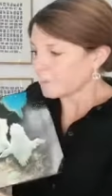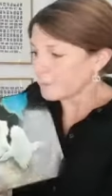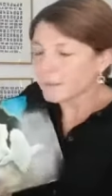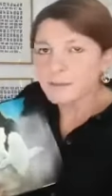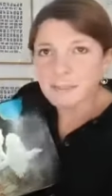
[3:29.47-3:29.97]

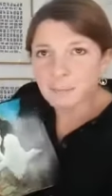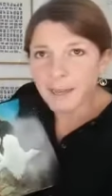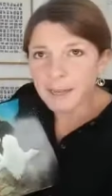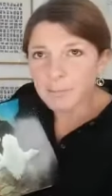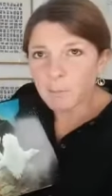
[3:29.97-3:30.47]
Bill's the
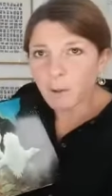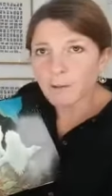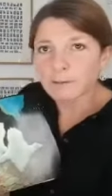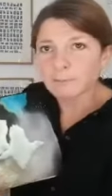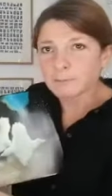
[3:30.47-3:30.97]
baby
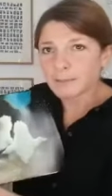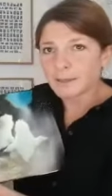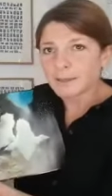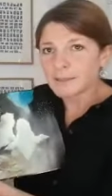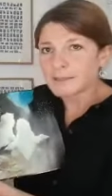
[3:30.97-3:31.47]
one,
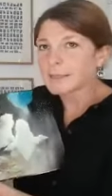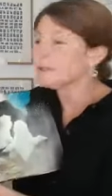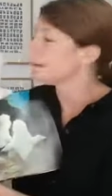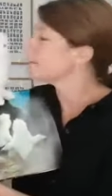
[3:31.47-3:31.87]
you see.